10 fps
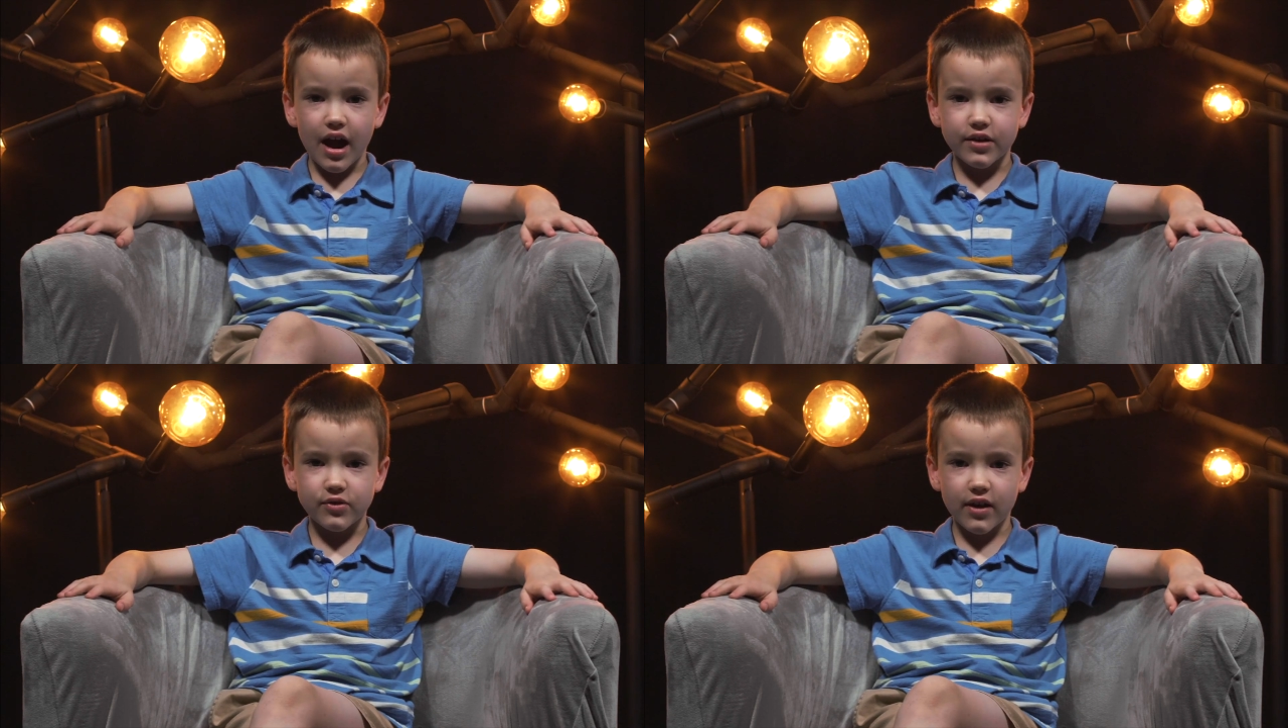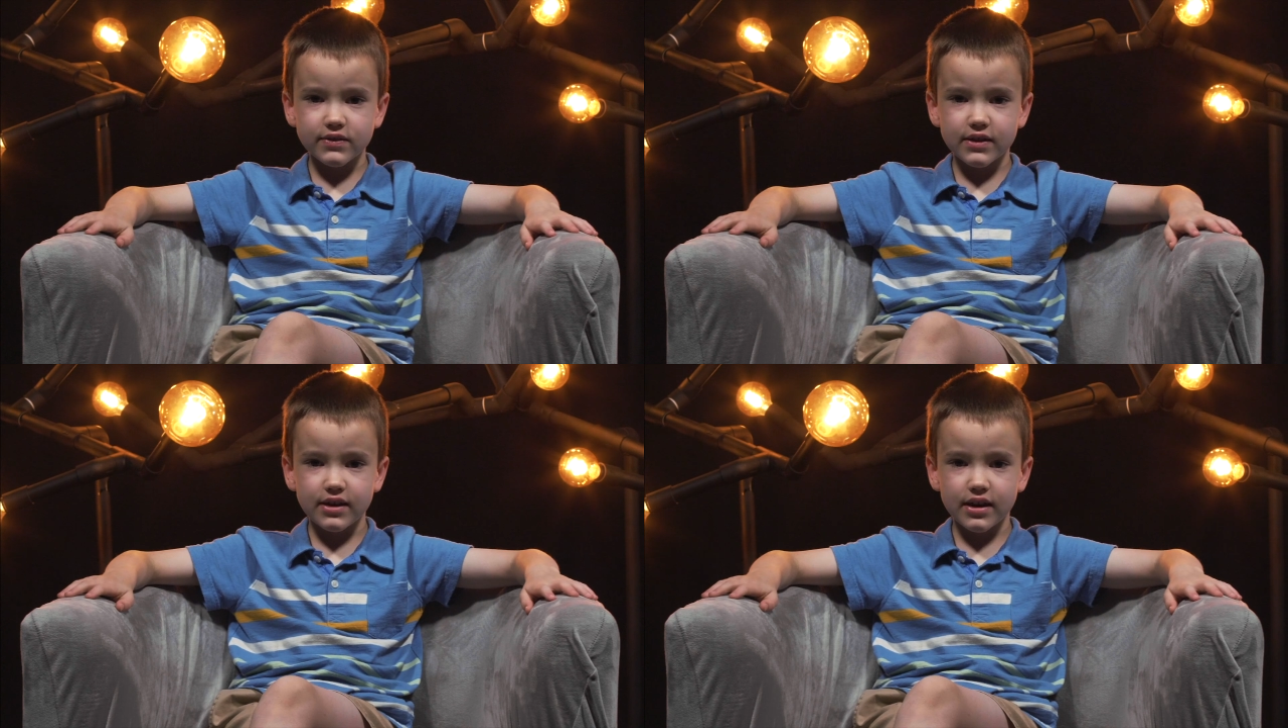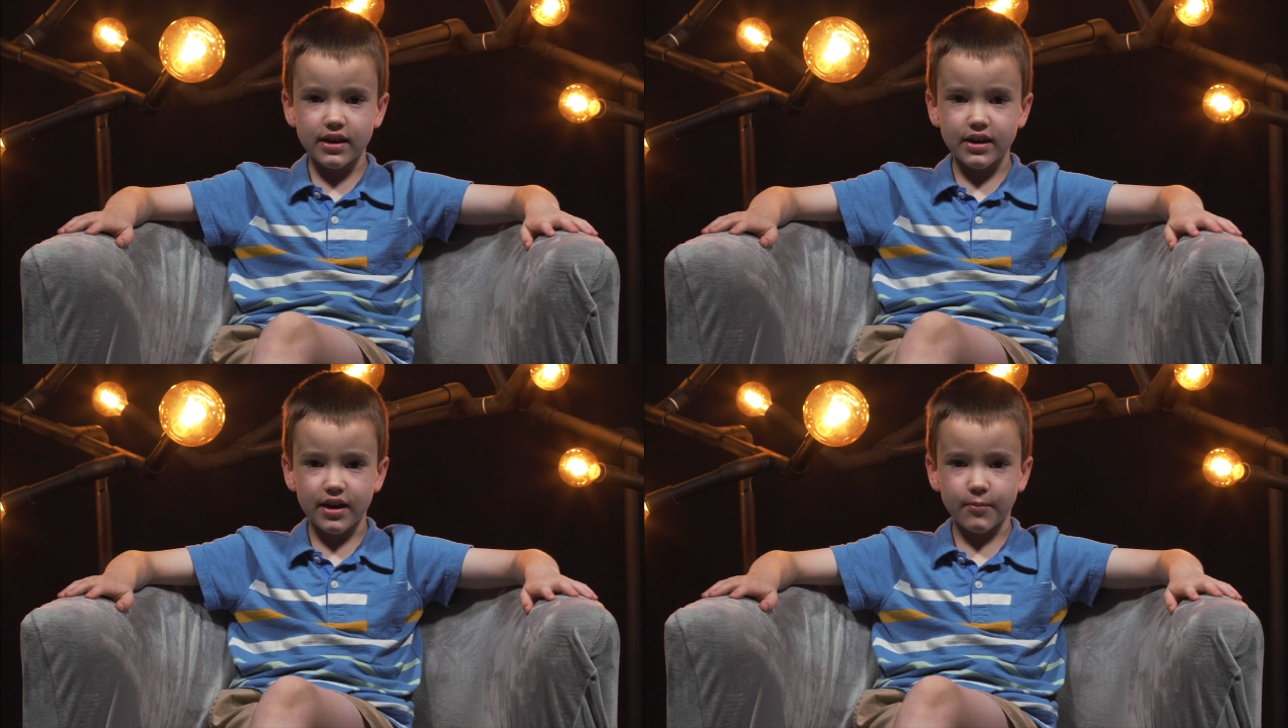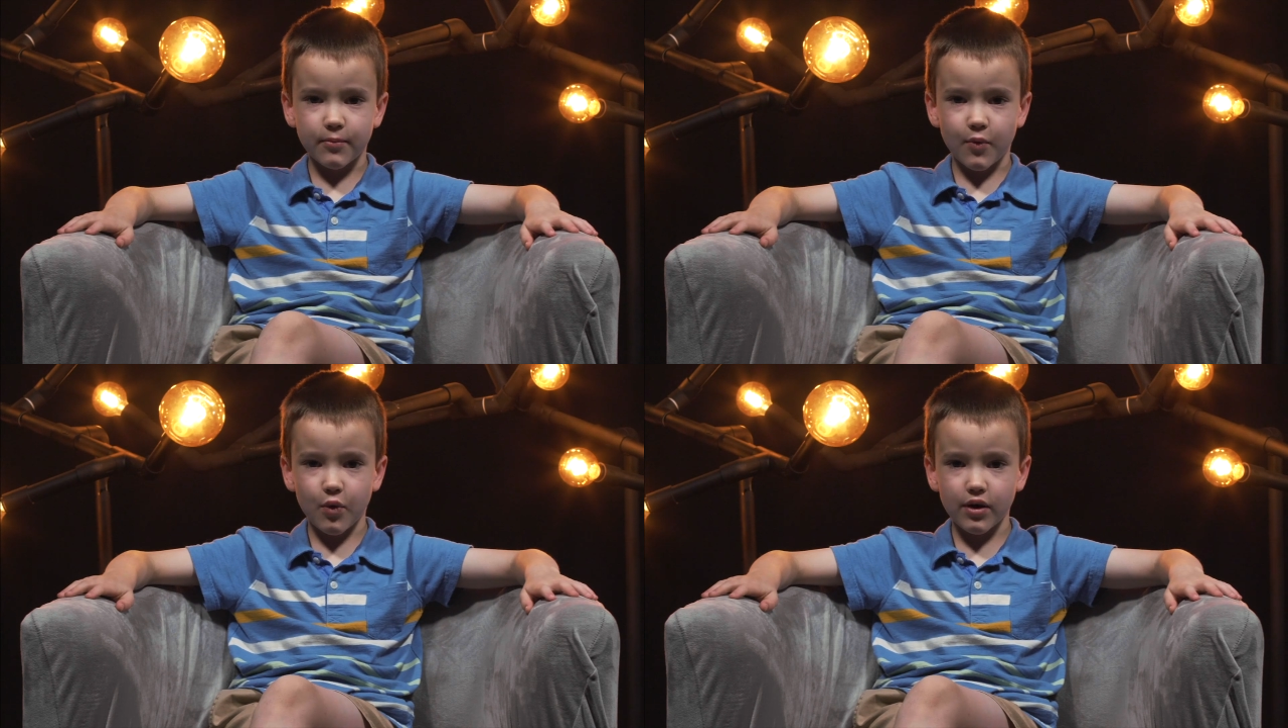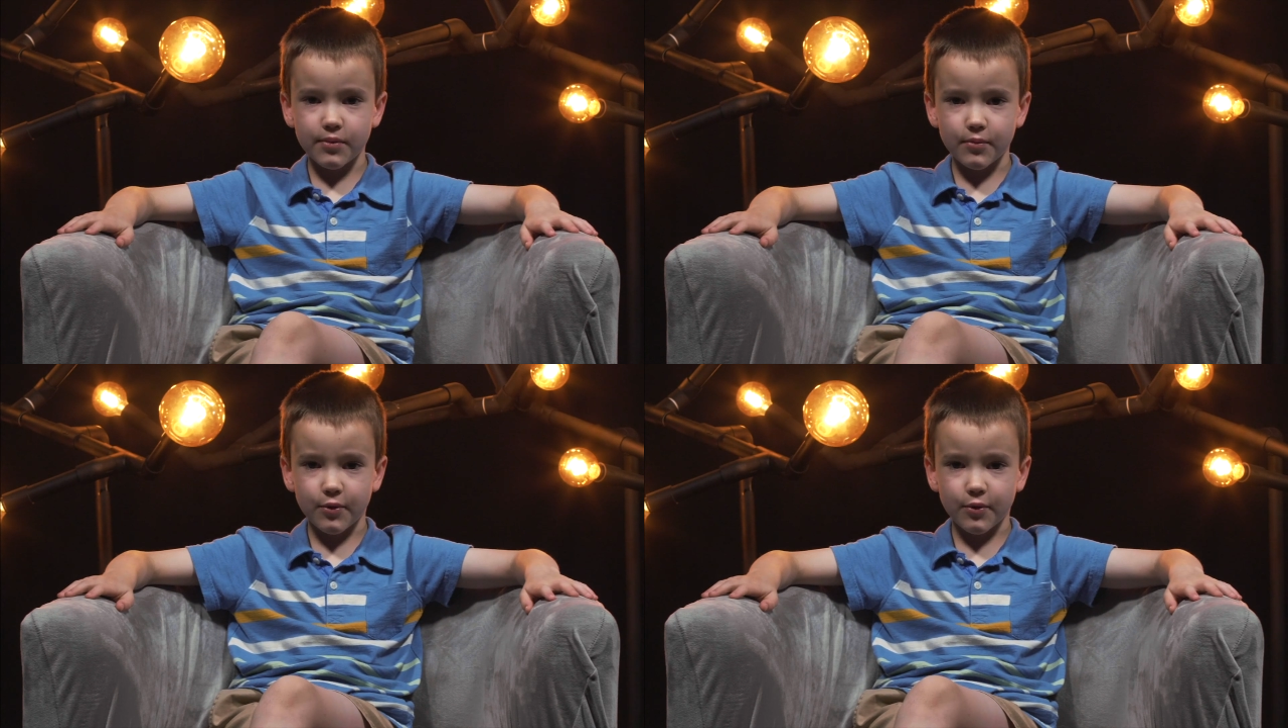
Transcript: I trusted in Him more and